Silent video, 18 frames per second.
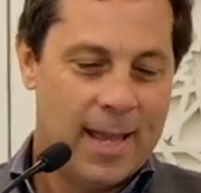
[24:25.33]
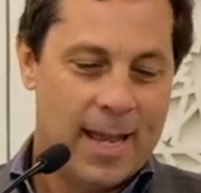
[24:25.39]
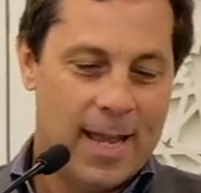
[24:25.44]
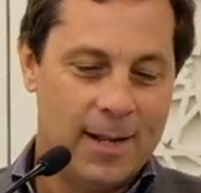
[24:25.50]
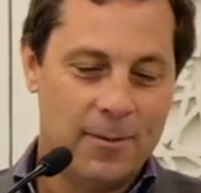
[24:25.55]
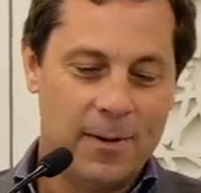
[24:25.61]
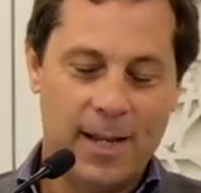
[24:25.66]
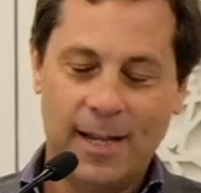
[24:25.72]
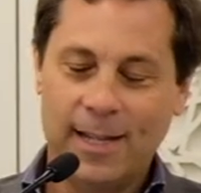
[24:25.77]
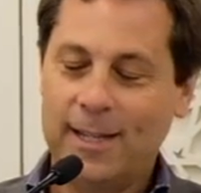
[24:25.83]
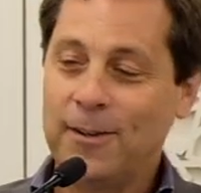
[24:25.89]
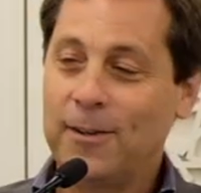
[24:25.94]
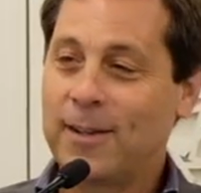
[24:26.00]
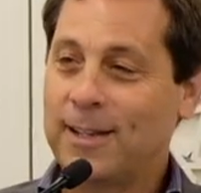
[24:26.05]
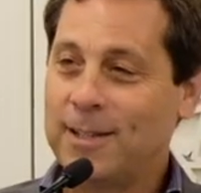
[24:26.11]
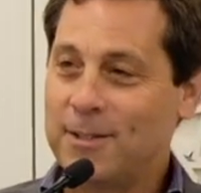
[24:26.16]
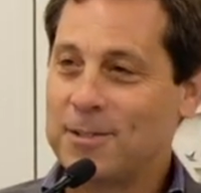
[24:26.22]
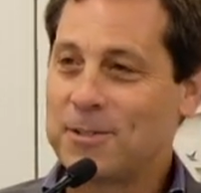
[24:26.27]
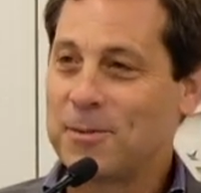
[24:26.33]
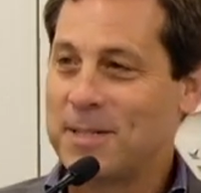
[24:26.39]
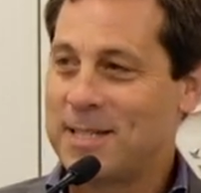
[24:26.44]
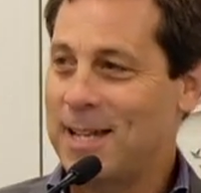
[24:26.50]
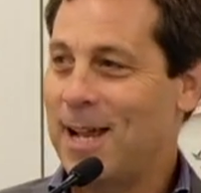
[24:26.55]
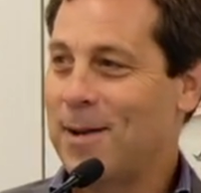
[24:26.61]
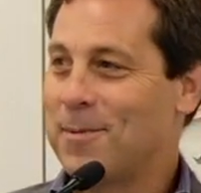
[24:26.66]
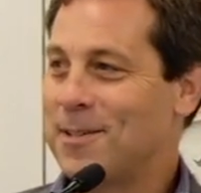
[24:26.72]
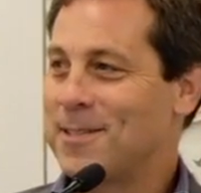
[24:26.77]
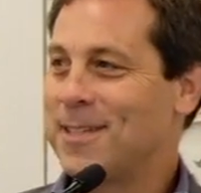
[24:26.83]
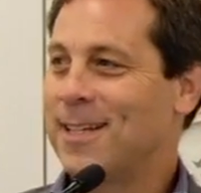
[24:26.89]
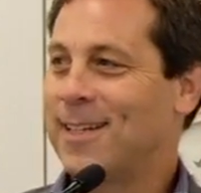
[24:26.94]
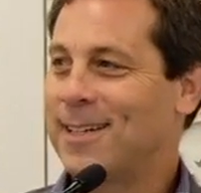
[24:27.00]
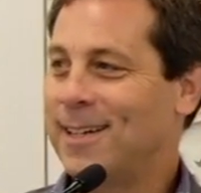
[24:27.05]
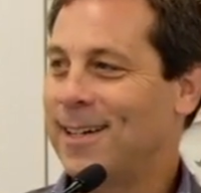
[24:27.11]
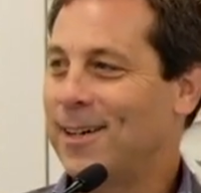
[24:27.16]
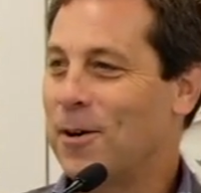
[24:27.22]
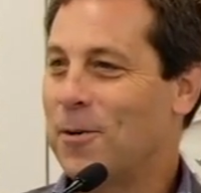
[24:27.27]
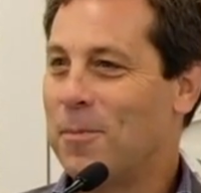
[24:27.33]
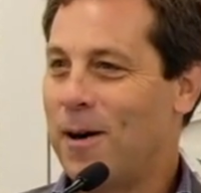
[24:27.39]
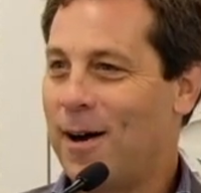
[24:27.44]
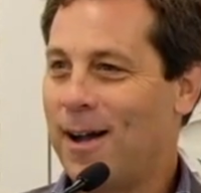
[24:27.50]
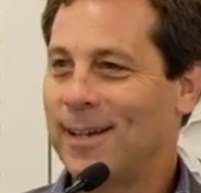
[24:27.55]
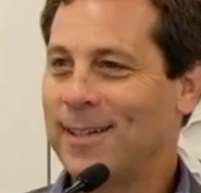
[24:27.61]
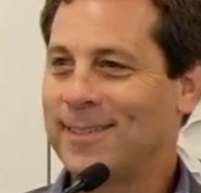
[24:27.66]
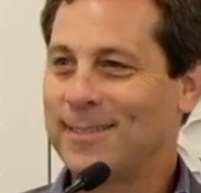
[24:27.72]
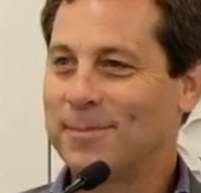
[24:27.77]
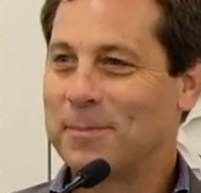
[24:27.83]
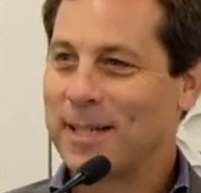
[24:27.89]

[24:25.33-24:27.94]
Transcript: Anyway, you can use Swiss hammers in Oman